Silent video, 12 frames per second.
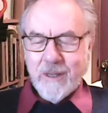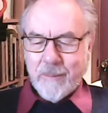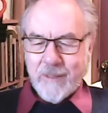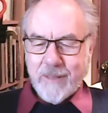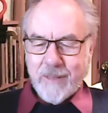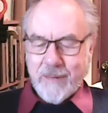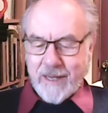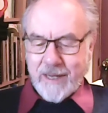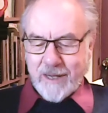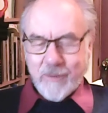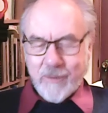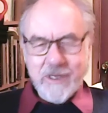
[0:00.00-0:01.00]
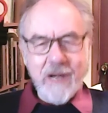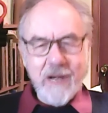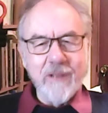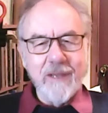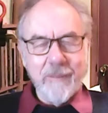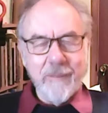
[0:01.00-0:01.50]
but the beginning was
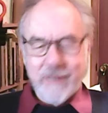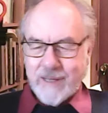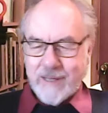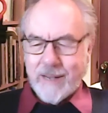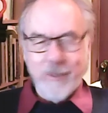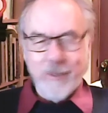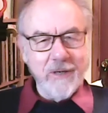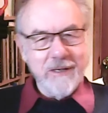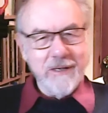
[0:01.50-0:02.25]
anything but harmonious.